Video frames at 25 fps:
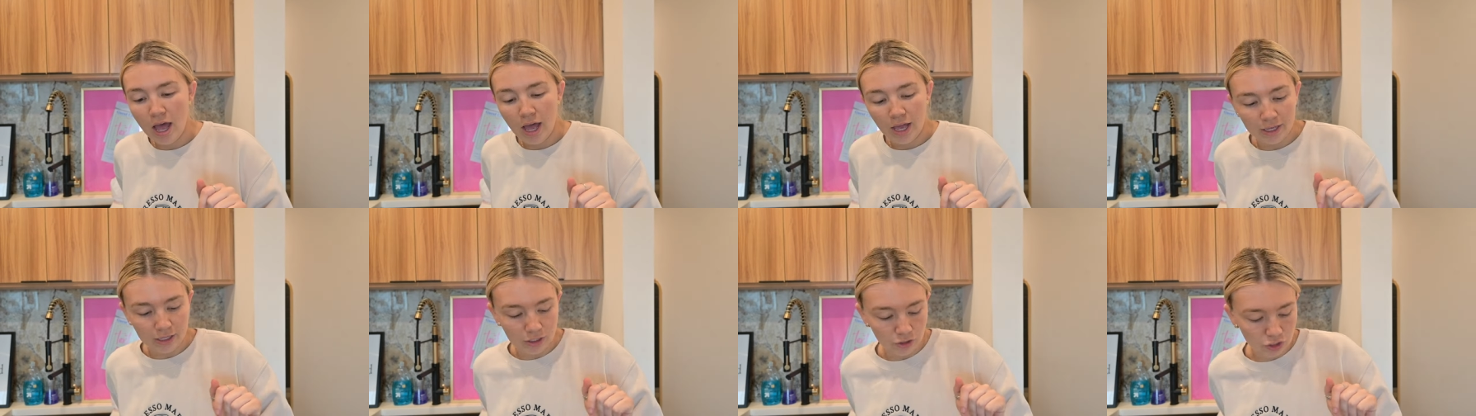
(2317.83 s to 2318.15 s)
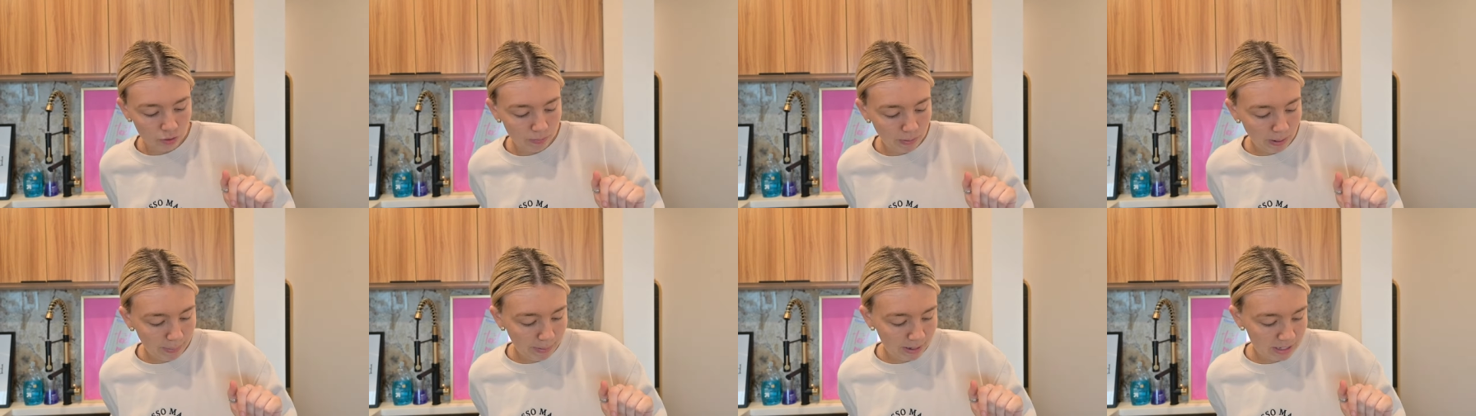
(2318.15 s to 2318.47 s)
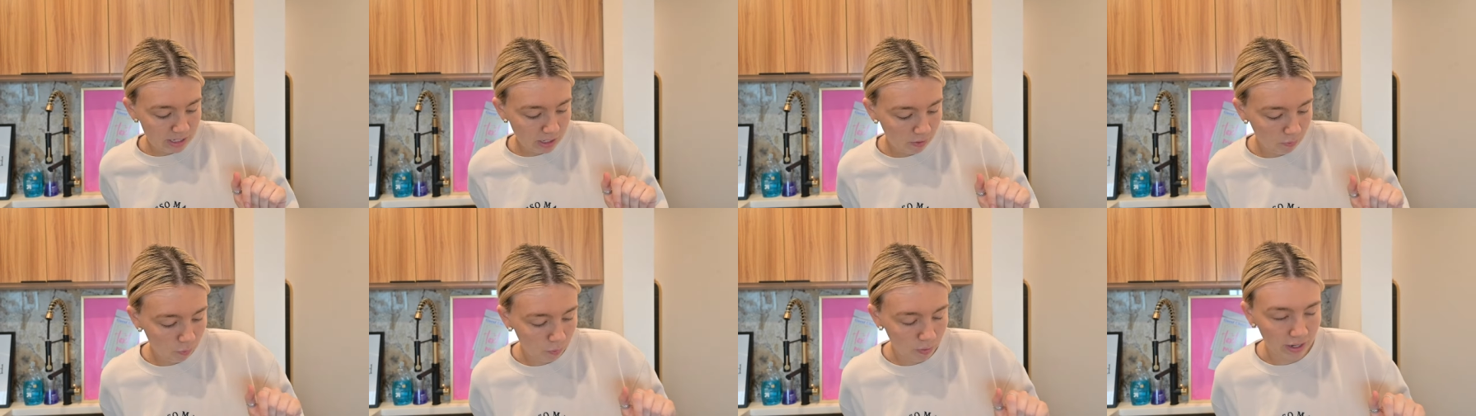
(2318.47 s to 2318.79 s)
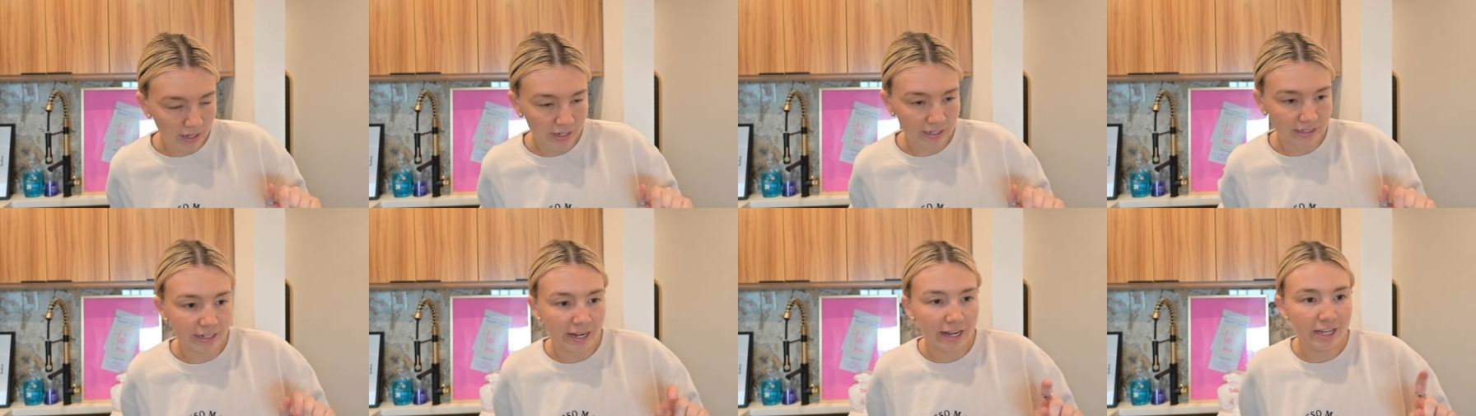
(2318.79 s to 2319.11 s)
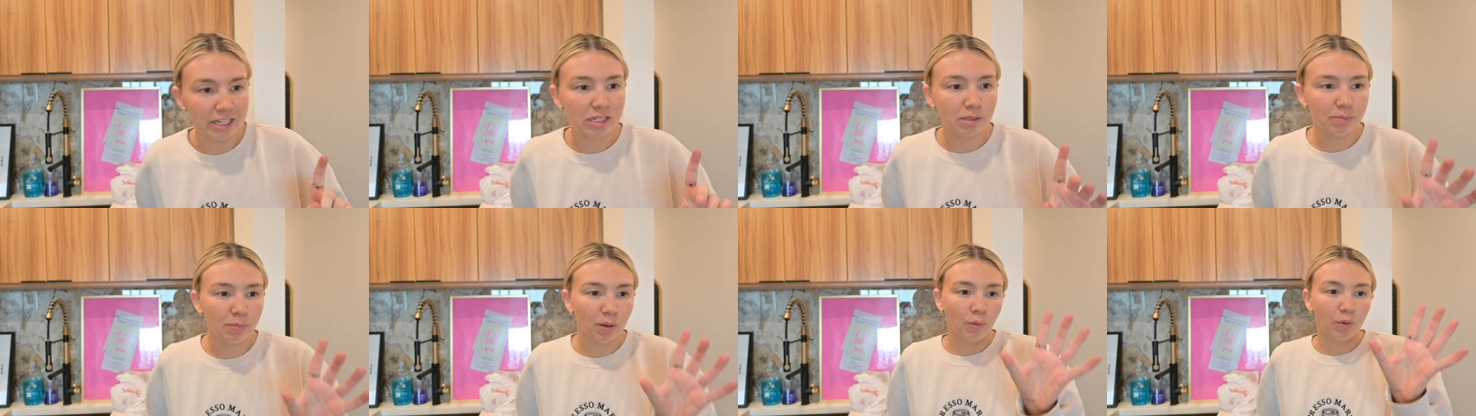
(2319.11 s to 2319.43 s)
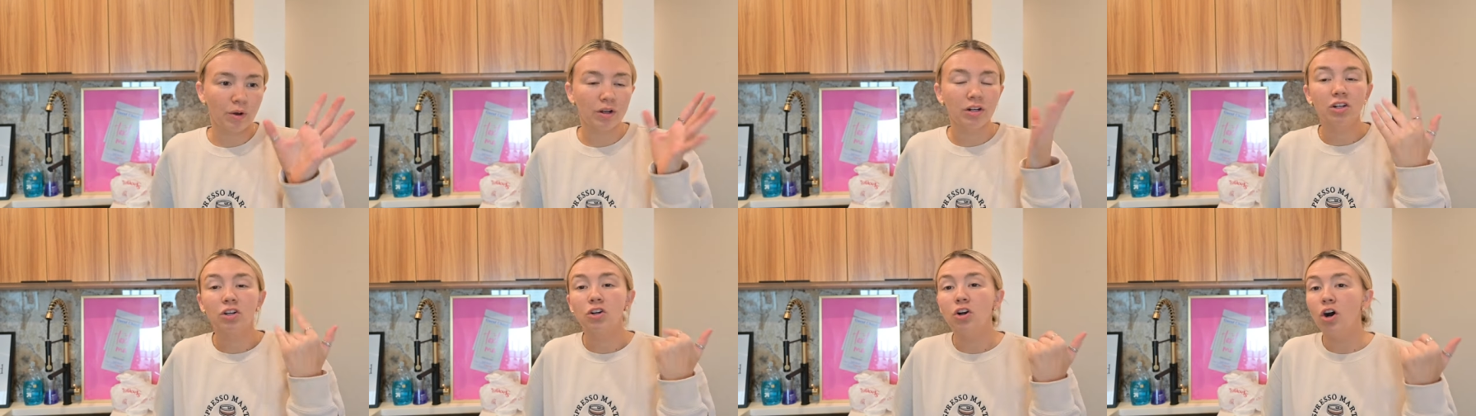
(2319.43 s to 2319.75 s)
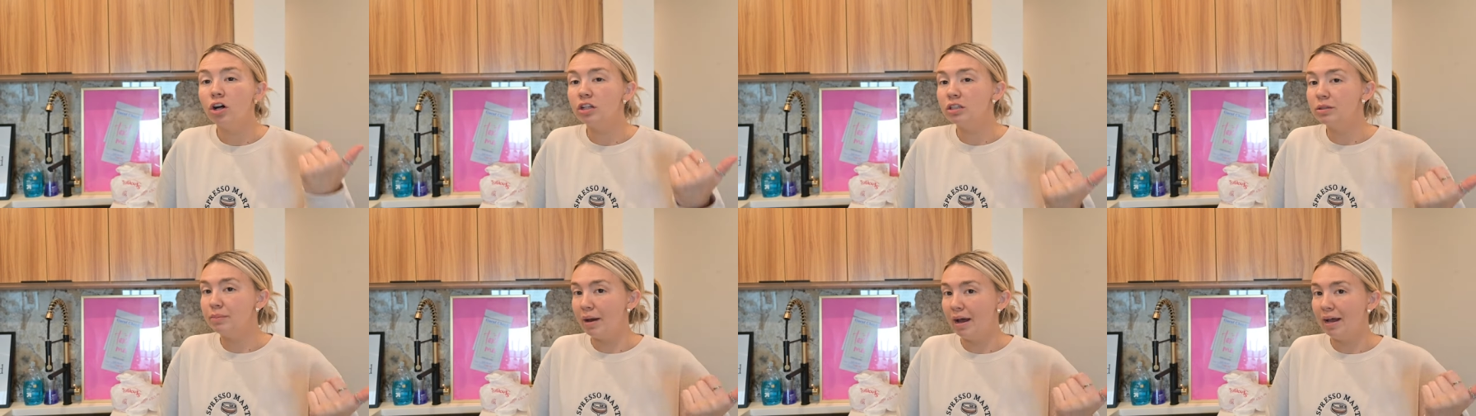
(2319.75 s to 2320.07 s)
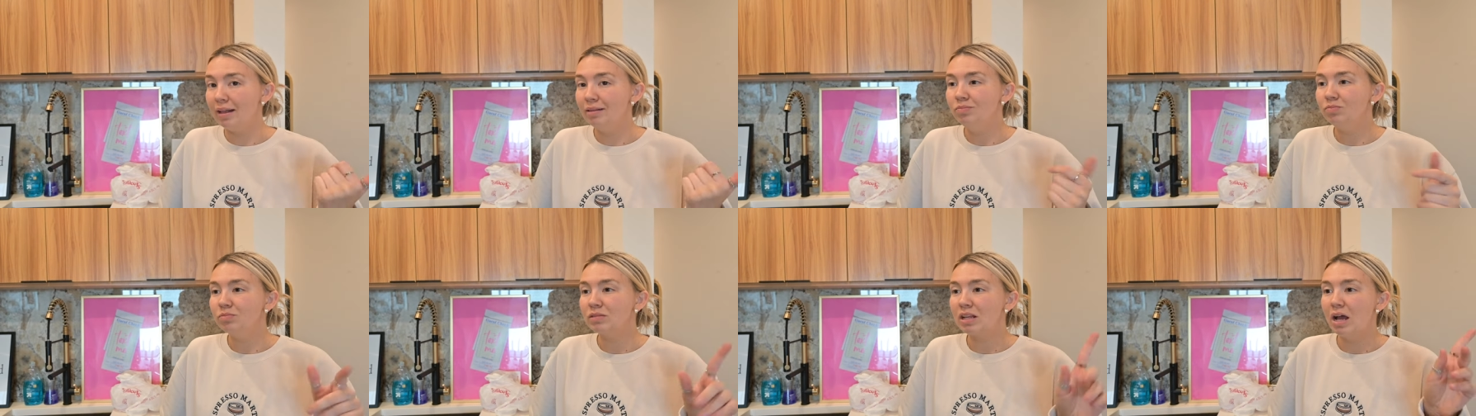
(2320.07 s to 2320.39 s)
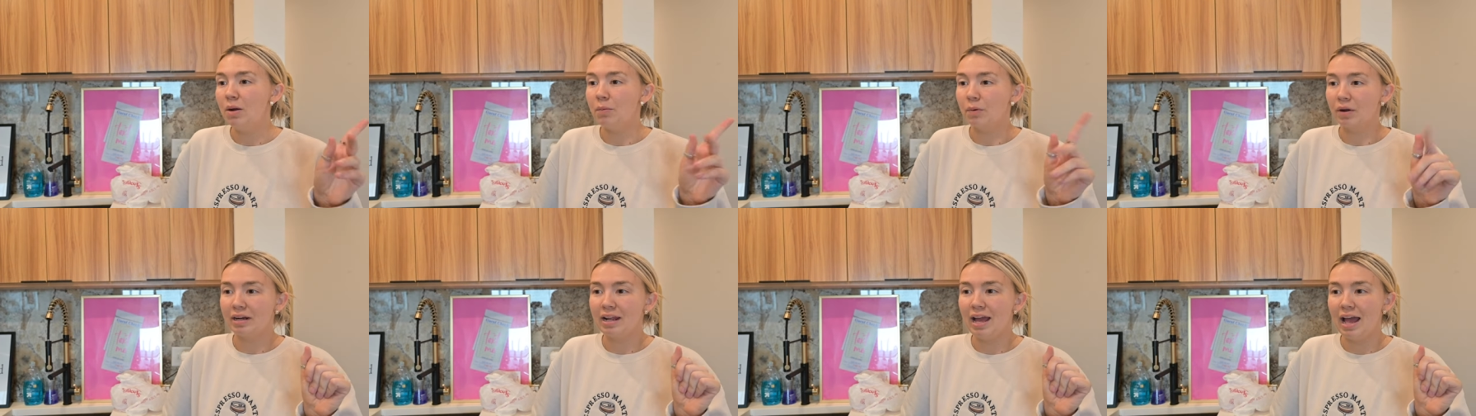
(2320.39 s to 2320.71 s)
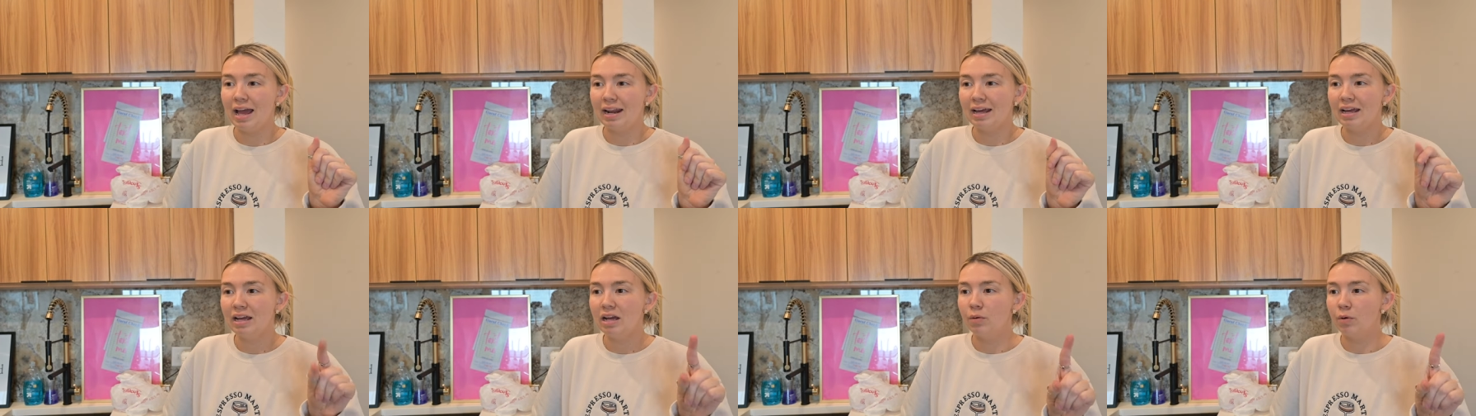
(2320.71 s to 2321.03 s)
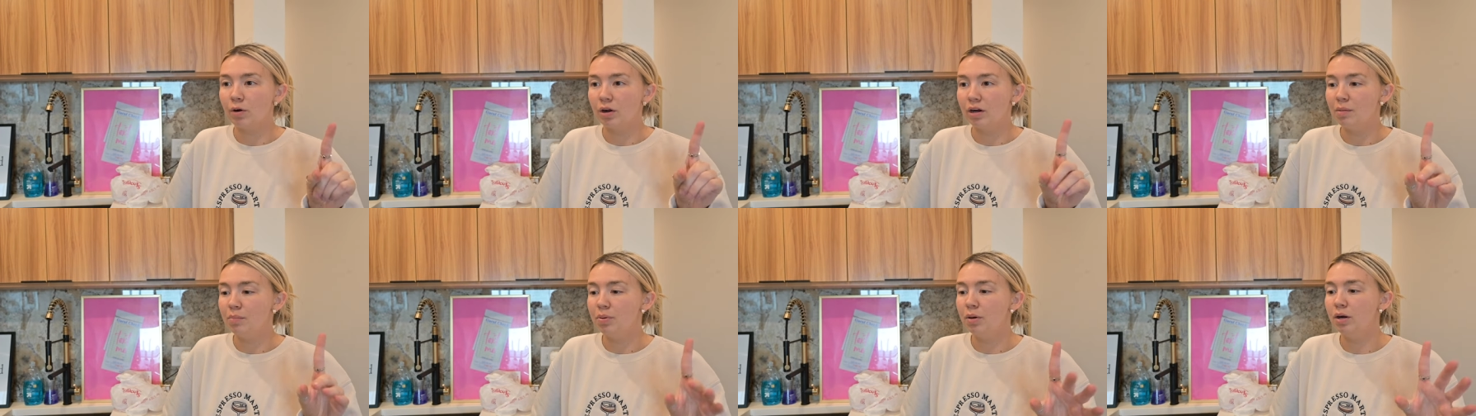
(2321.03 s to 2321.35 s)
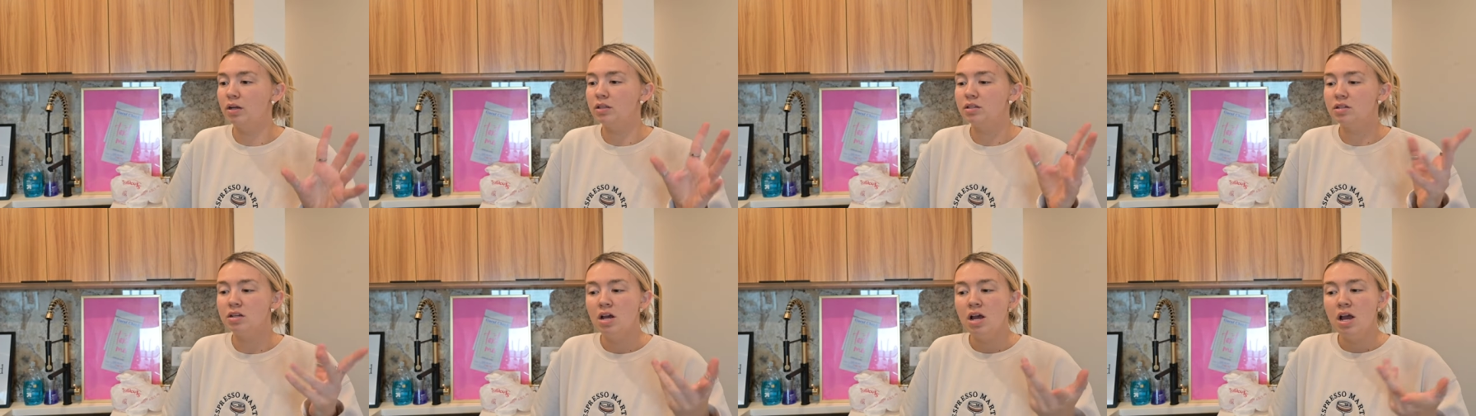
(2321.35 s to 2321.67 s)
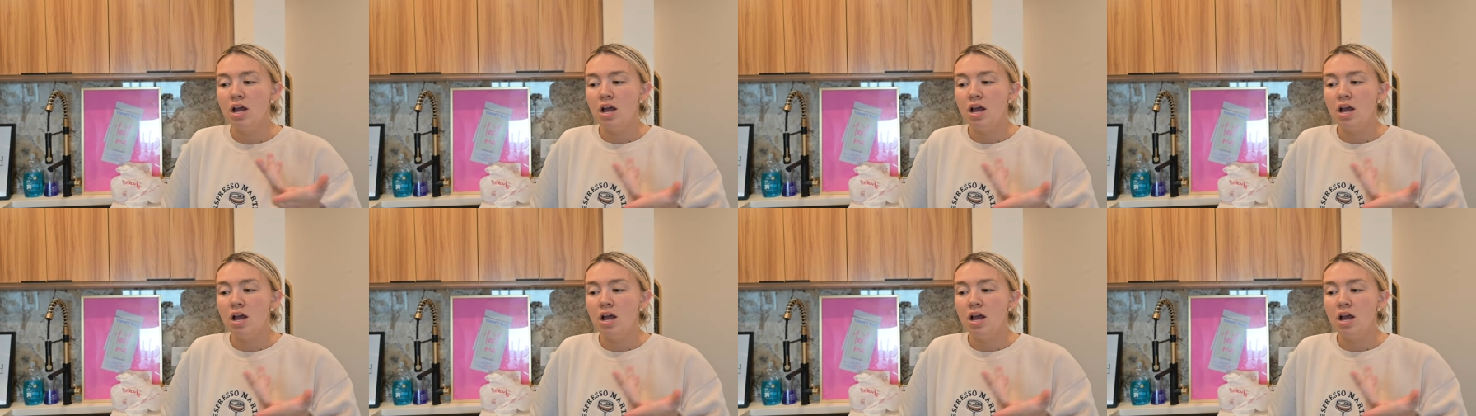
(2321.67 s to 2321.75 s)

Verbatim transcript: Usually make myself work at a desk, but we're gonna crawl into bed and we're gonna edit and we're gonna put